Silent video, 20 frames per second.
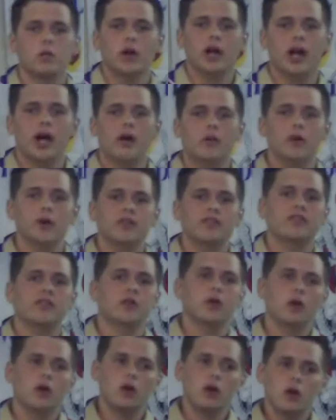when I was
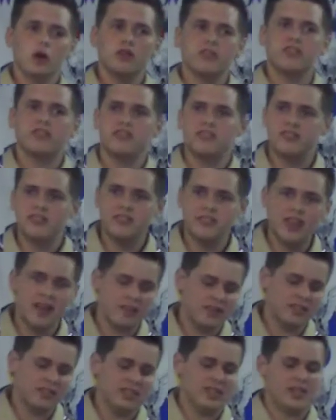
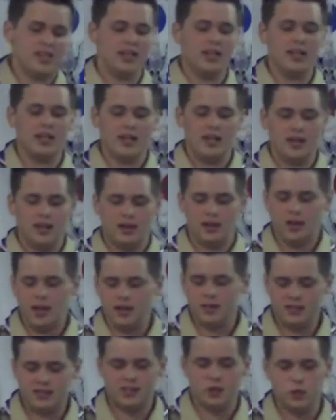17
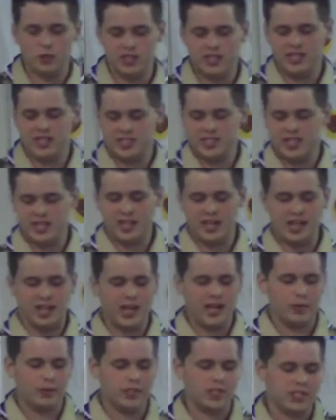or 16, and
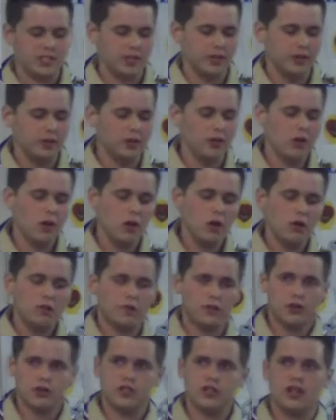I was still
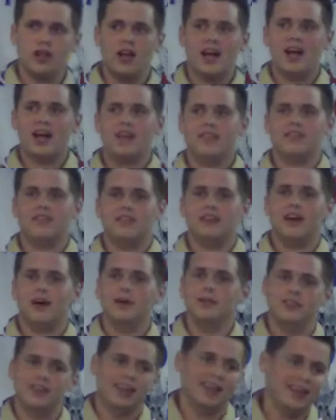first class.
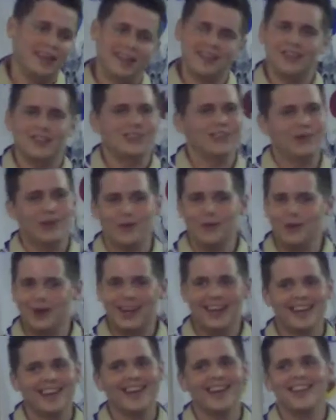I was like, "There's no
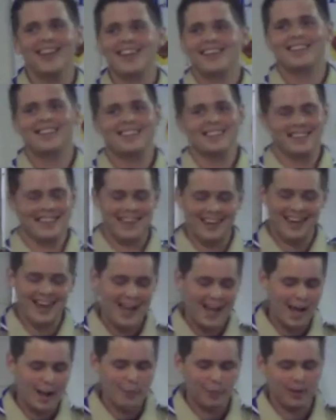way this isn't going to
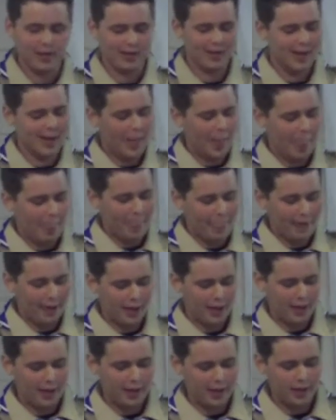happen."
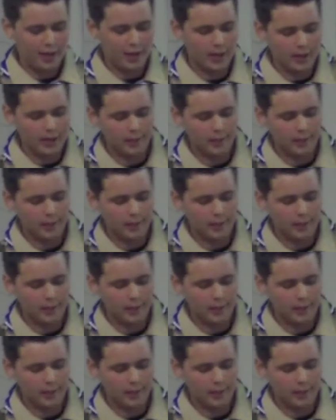And